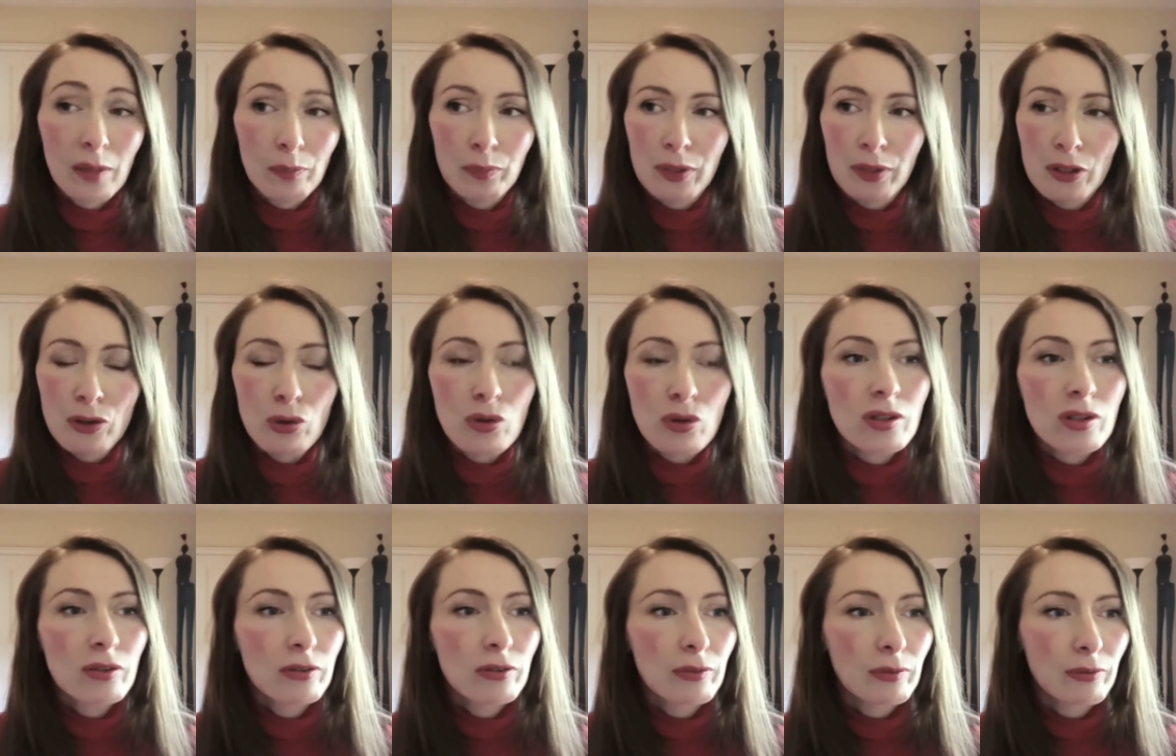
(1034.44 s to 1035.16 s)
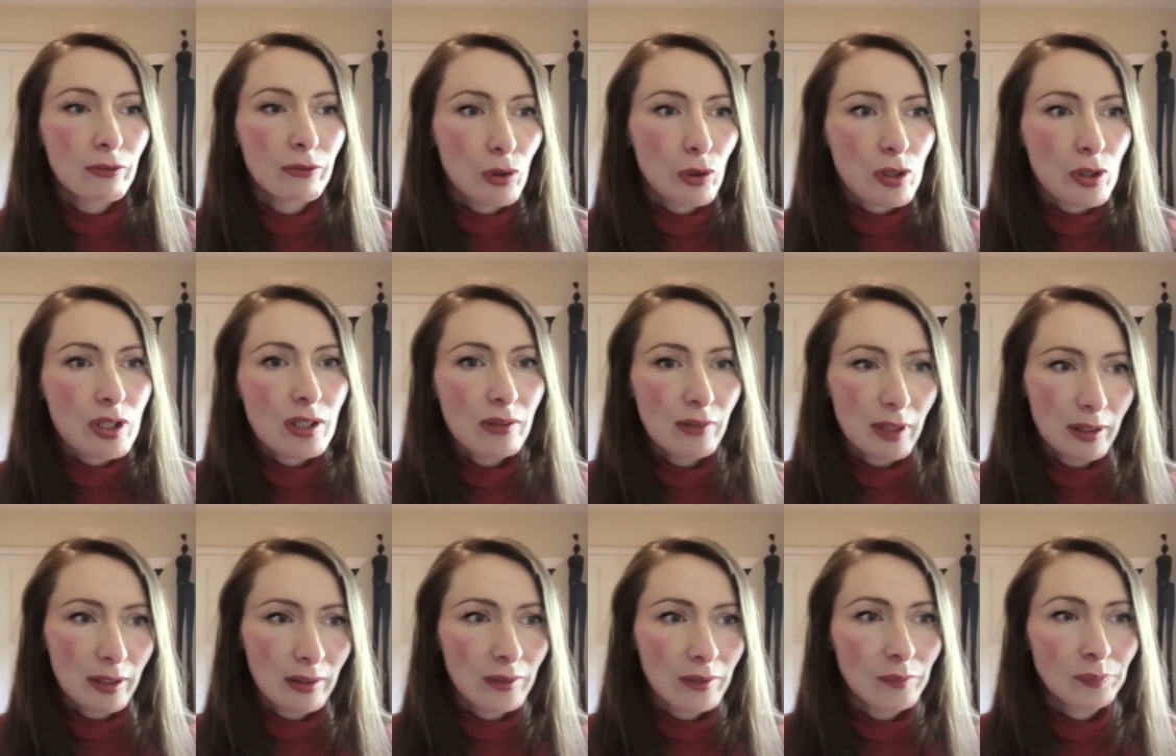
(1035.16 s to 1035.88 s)
produced the first
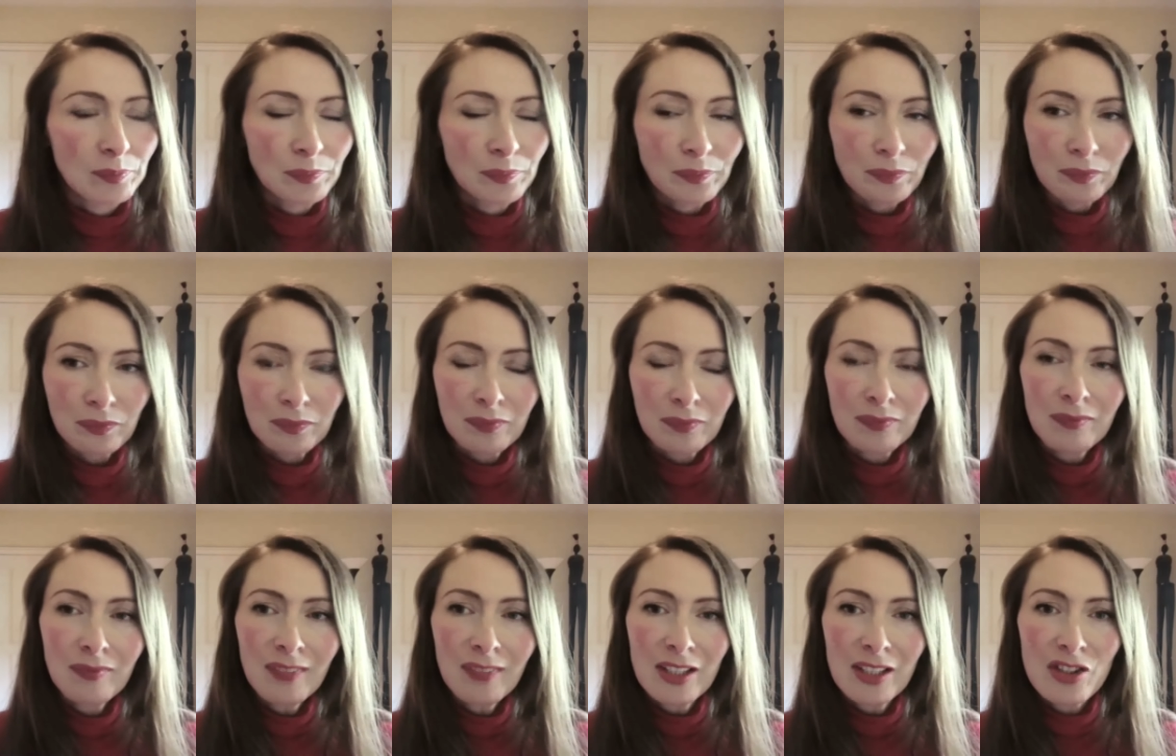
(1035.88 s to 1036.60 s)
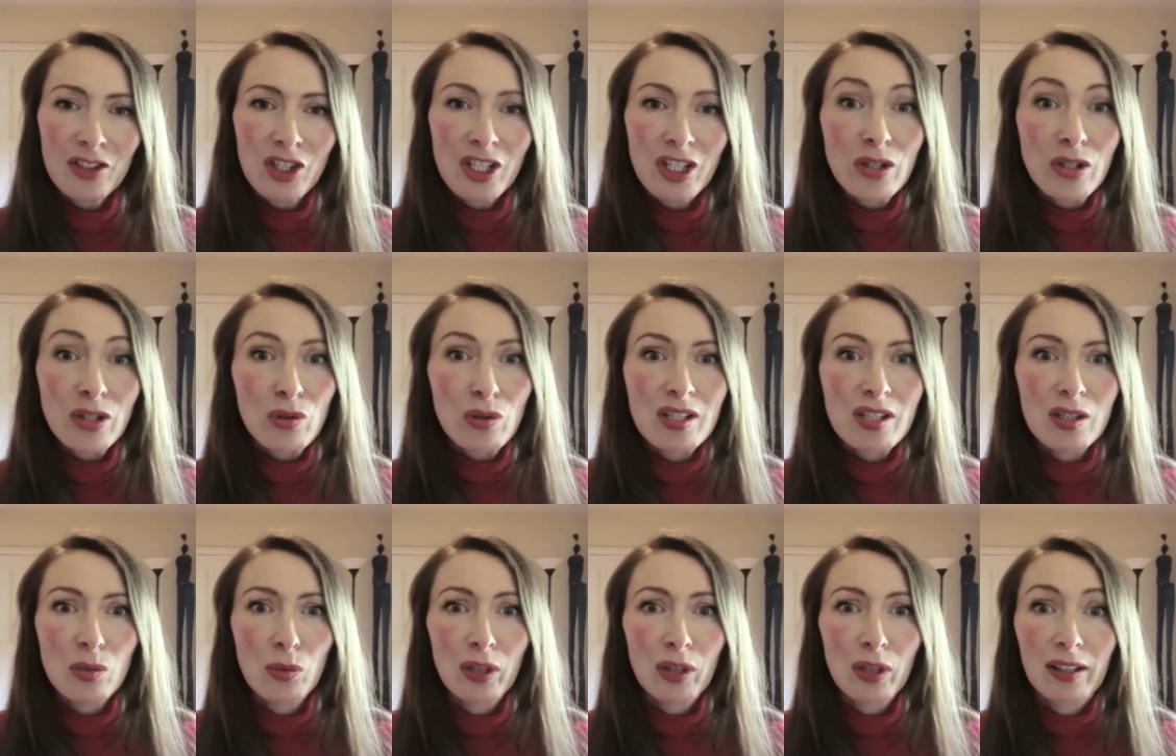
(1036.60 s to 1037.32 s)
event just to
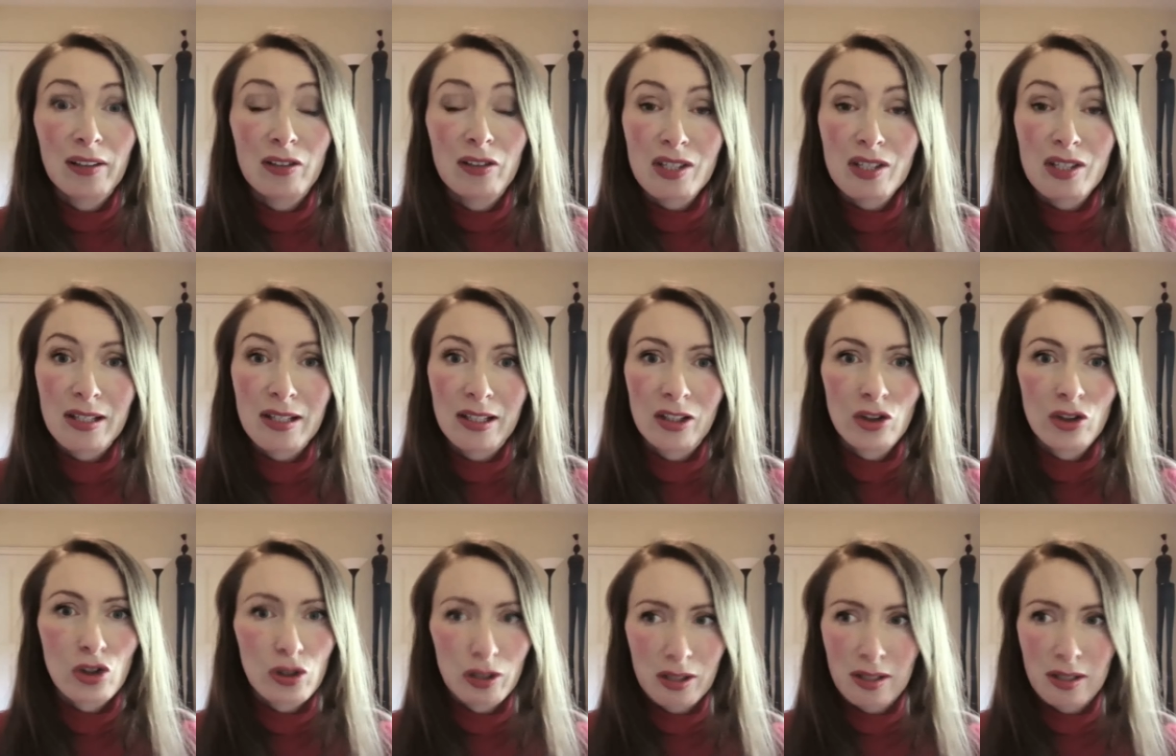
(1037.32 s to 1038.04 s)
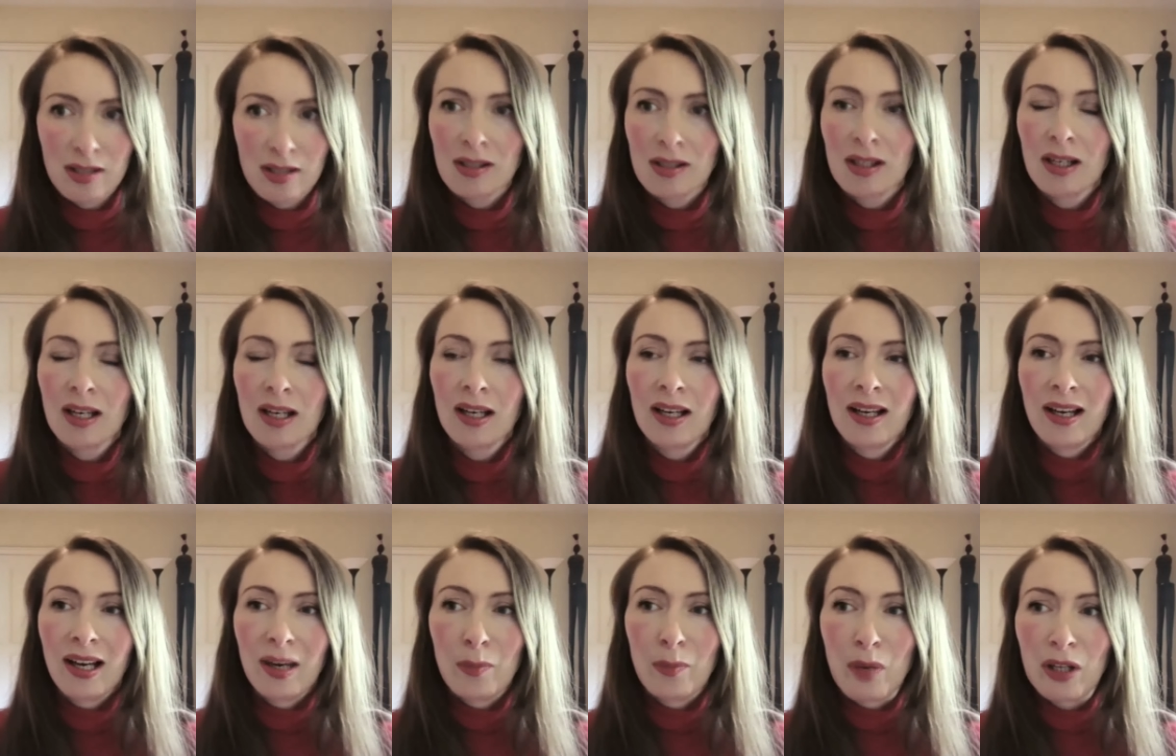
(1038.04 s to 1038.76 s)
see whether there is interest
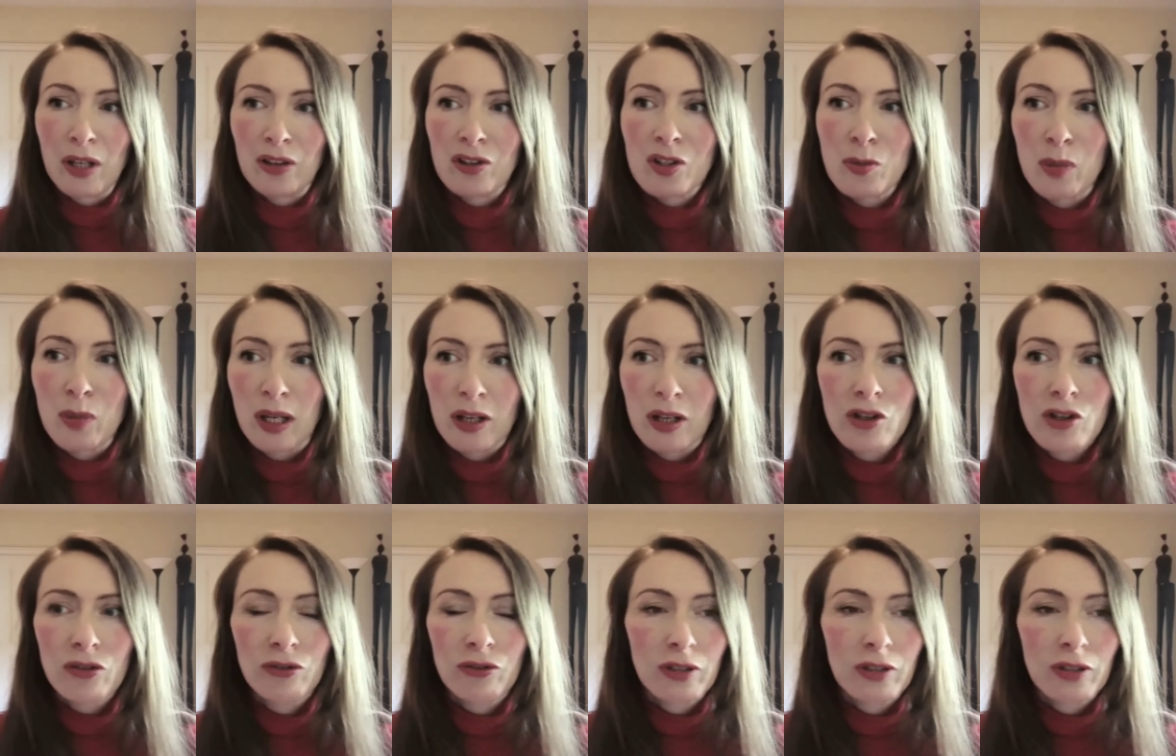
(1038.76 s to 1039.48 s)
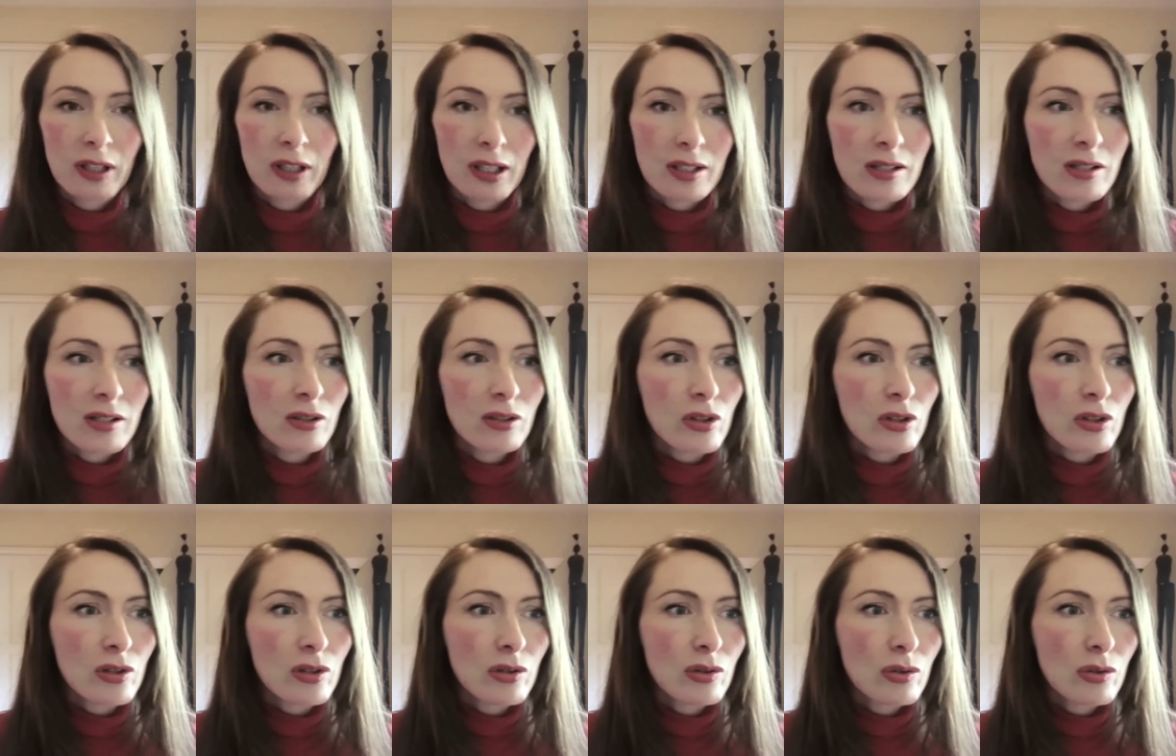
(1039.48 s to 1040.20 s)
amongst Belgian
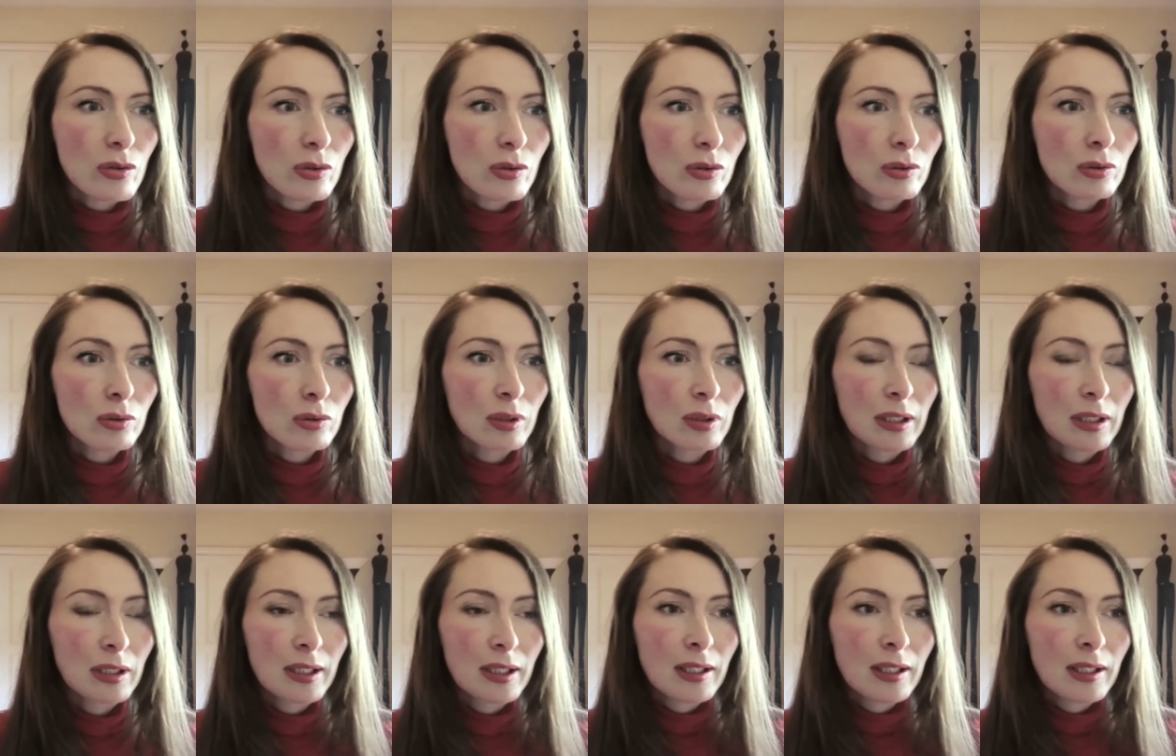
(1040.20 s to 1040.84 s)
freelancers to